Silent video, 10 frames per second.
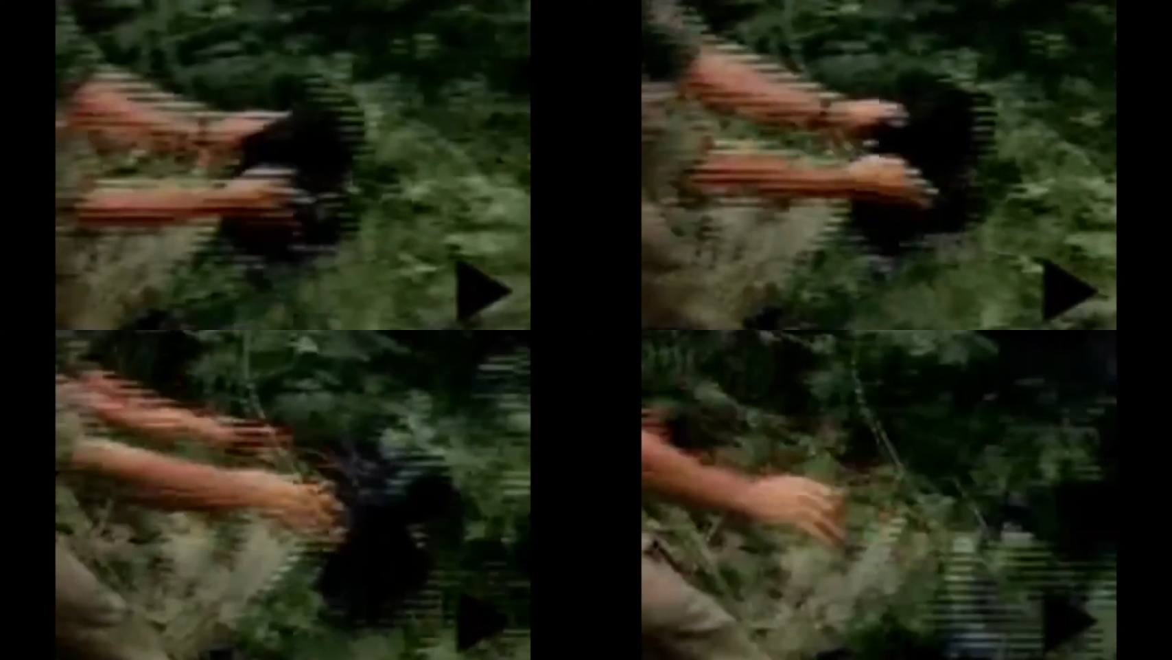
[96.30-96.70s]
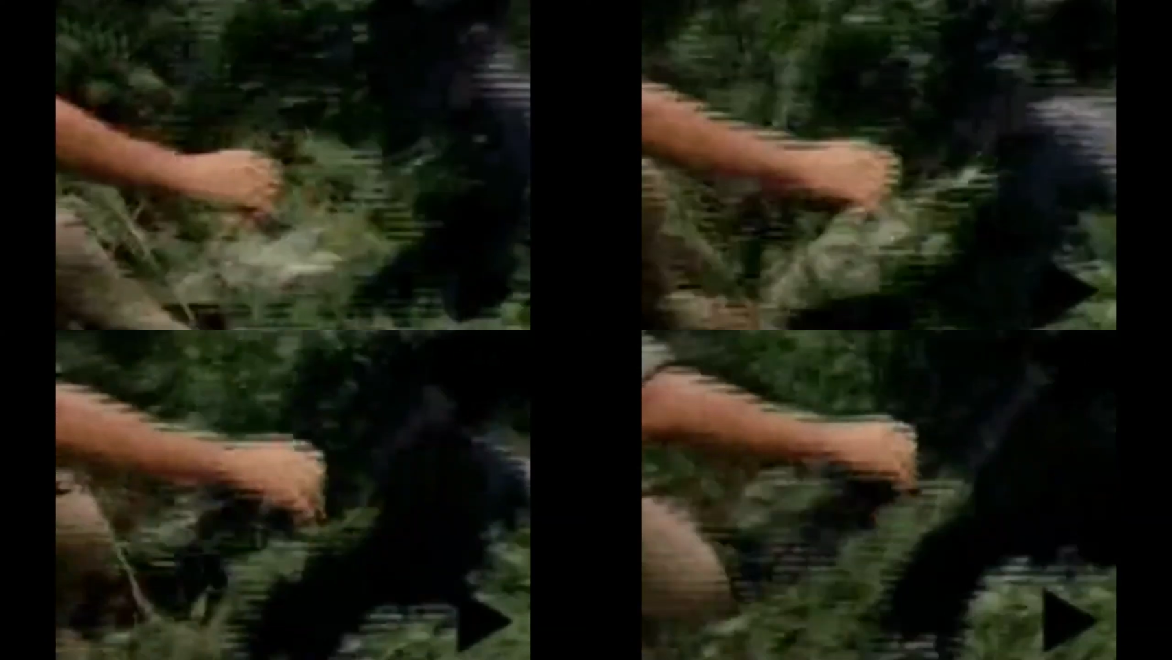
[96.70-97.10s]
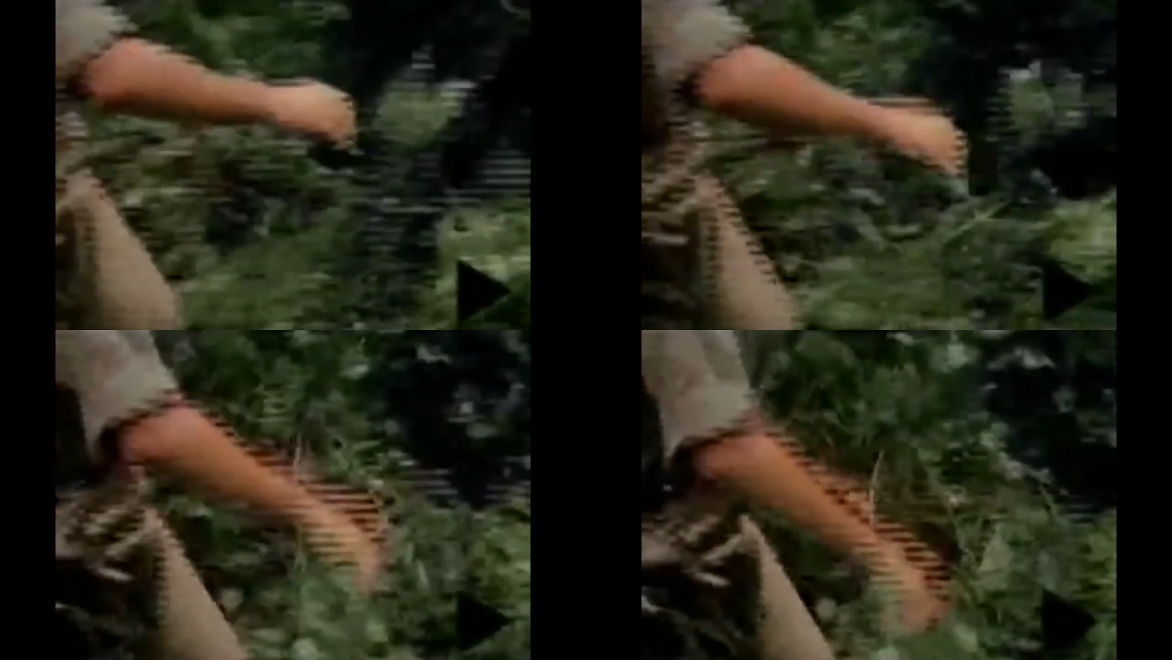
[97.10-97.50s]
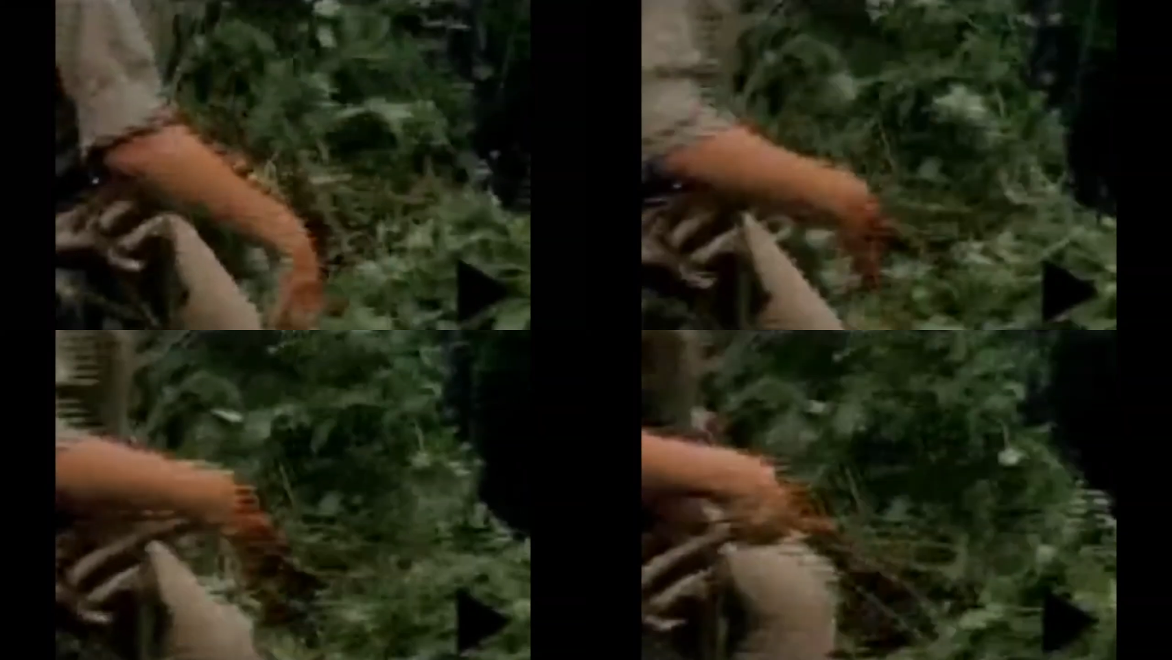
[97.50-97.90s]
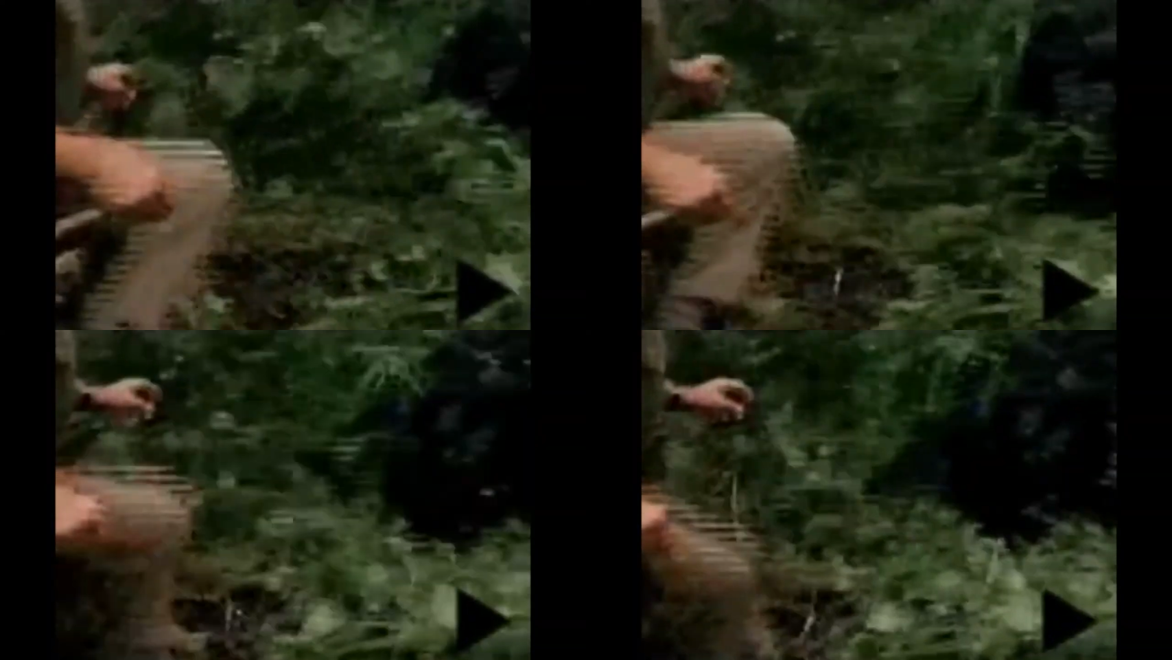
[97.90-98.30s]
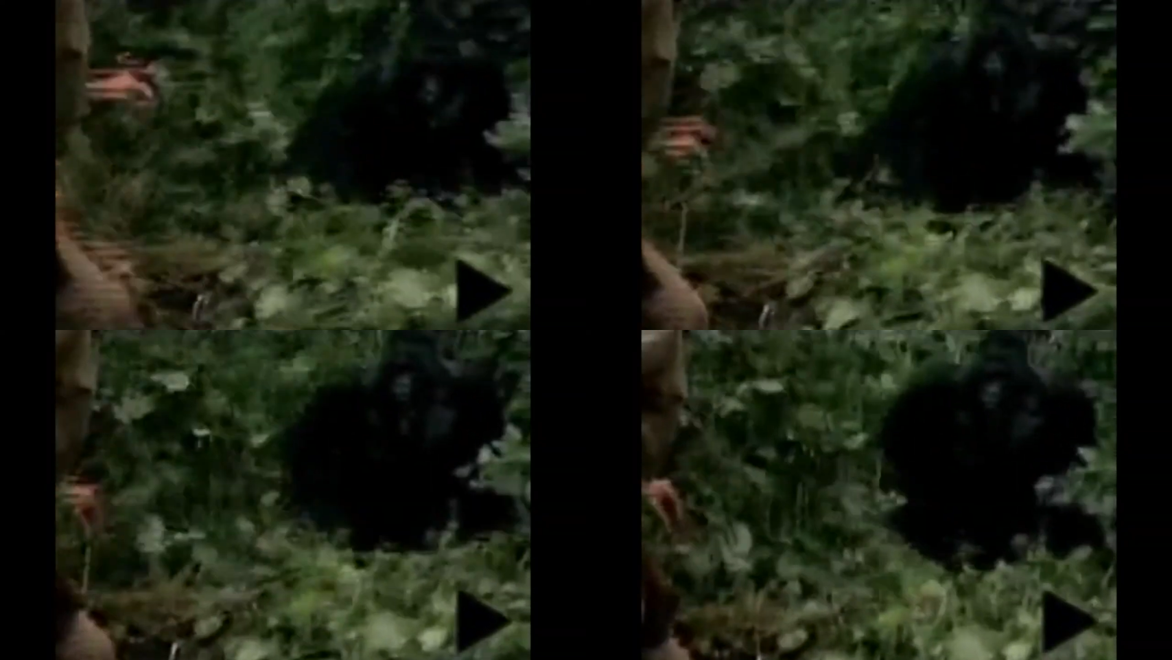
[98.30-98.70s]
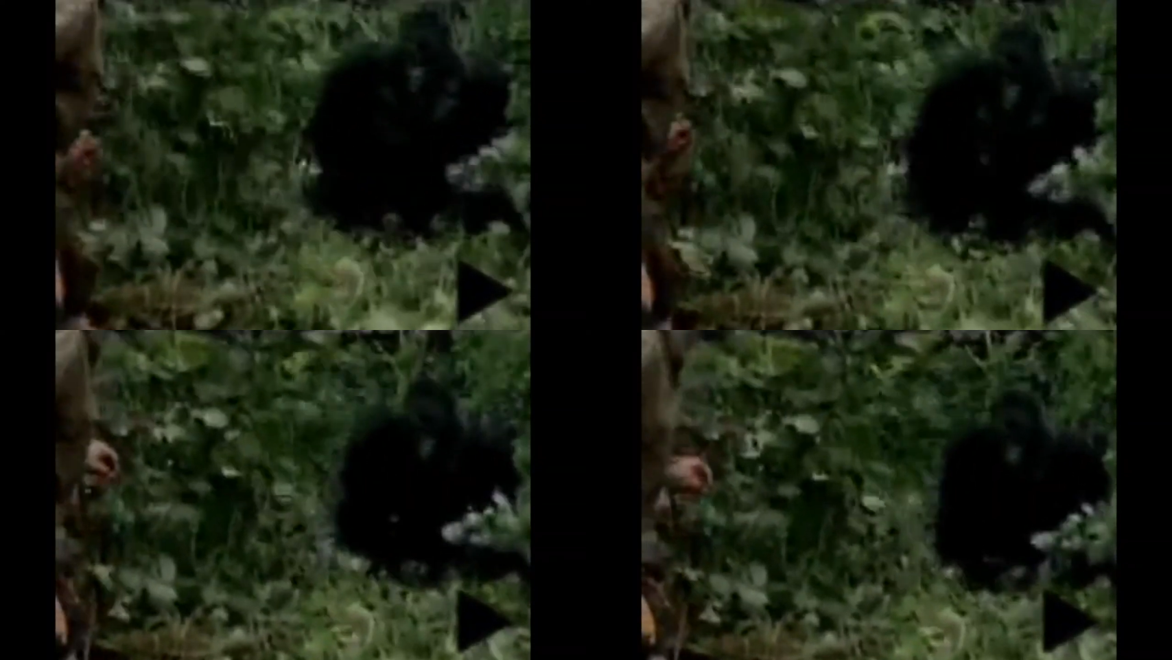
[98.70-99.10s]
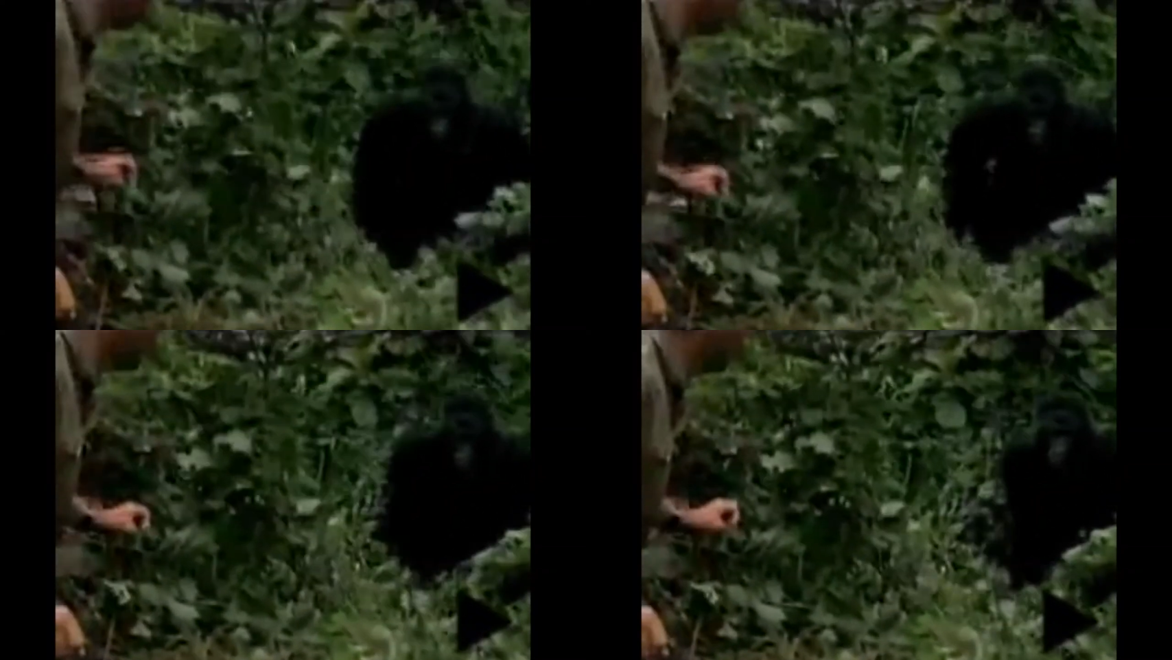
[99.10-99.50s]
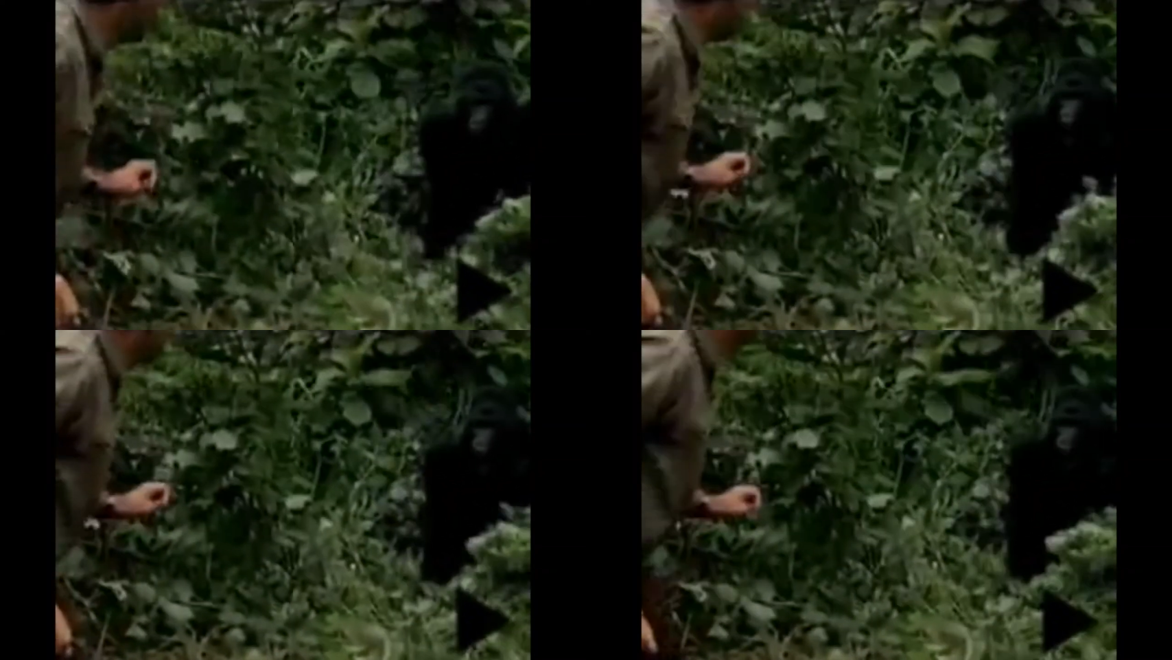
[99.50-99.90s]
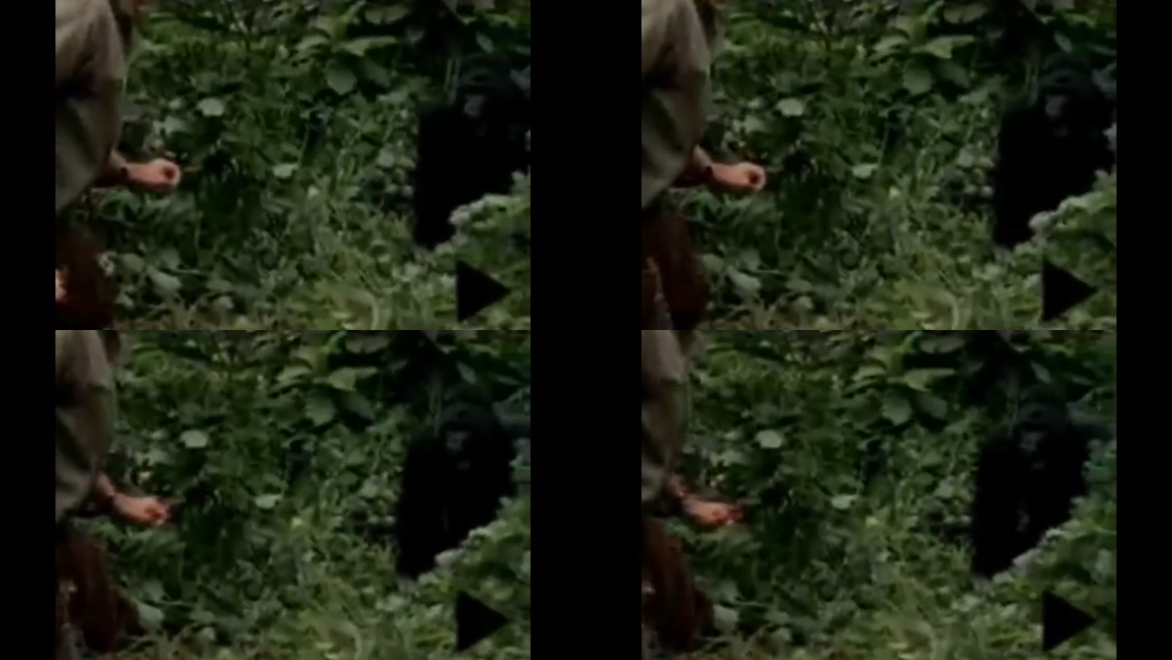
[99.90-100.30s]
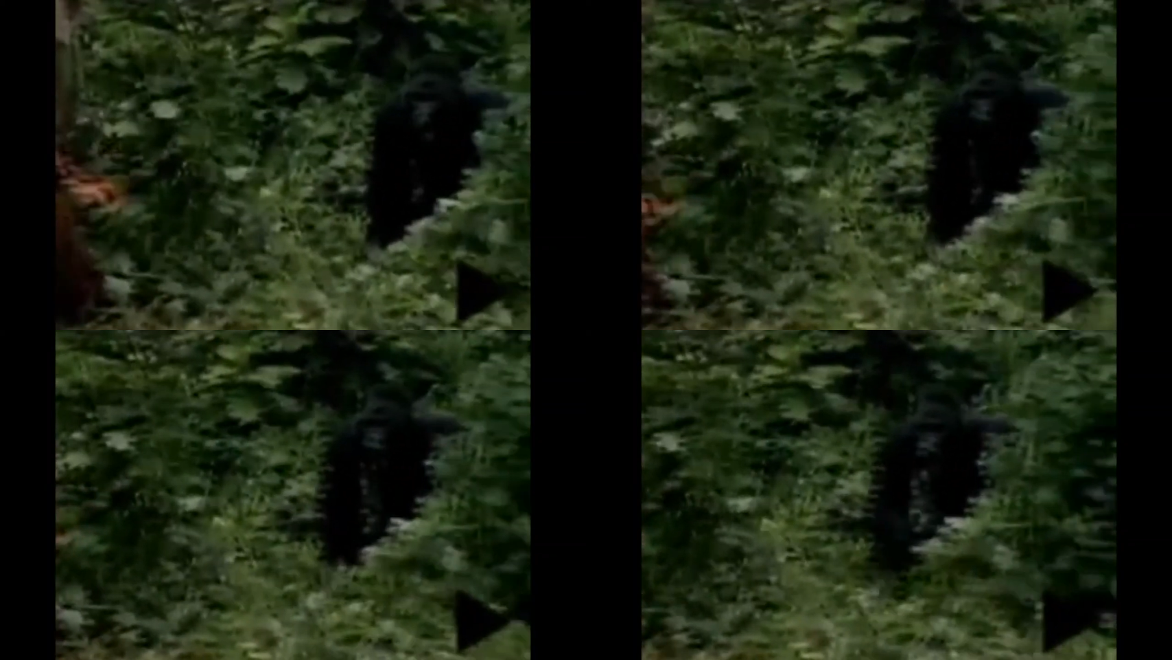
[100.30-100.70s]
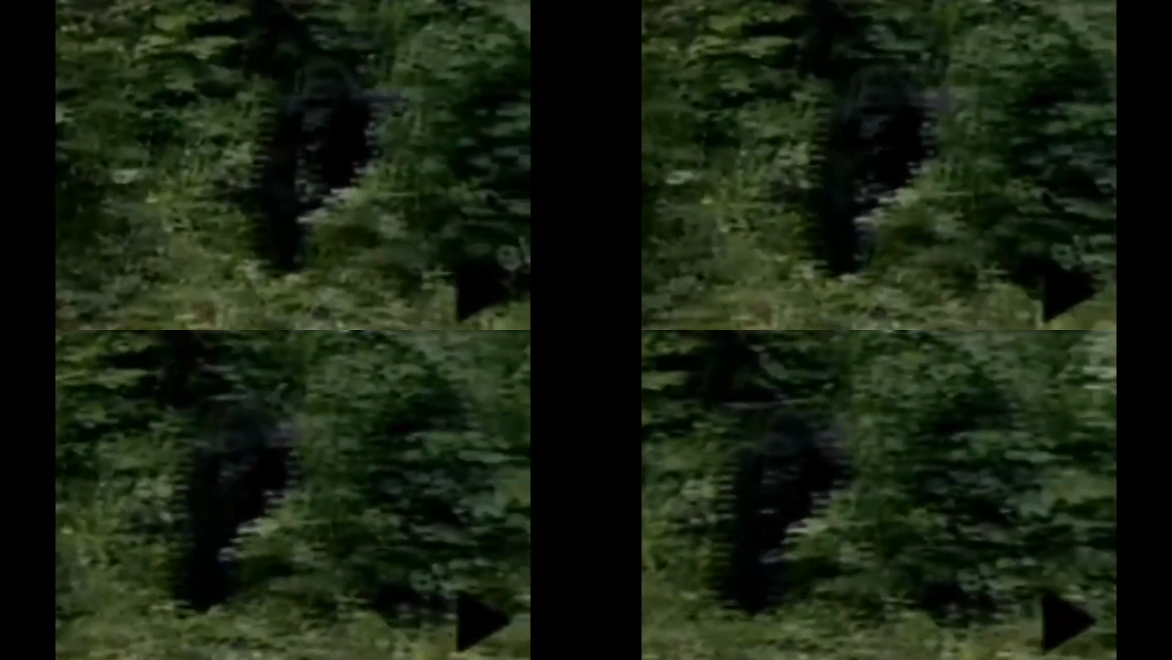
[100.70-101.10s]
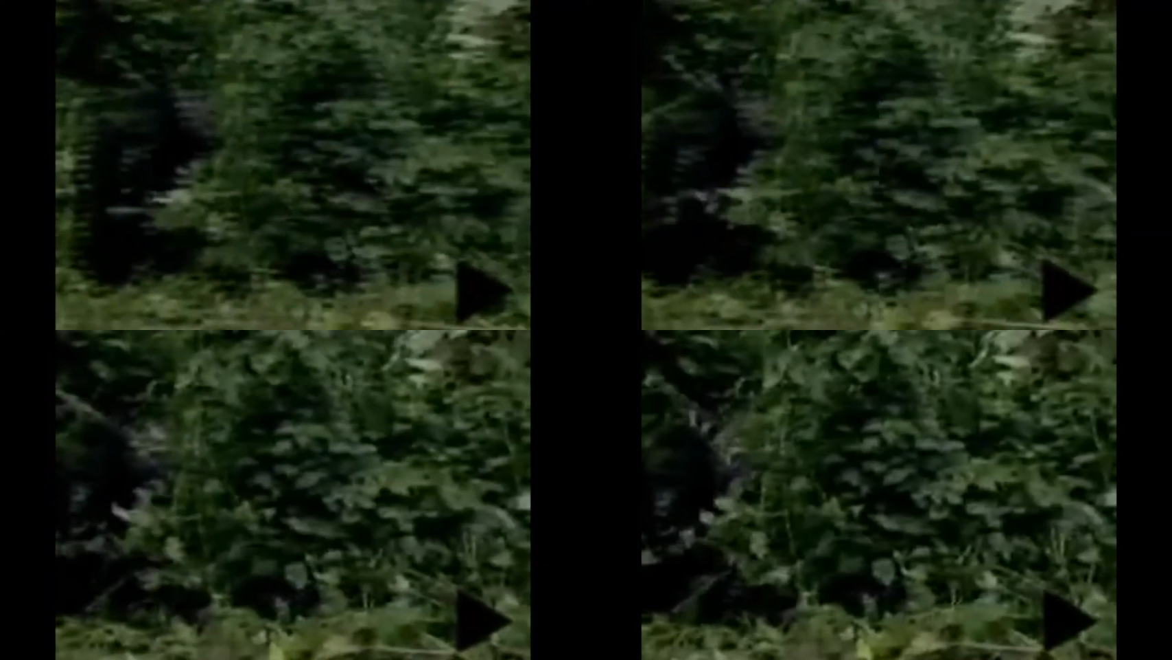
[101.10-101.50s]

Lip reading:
No face is visible, so there are no lips to read.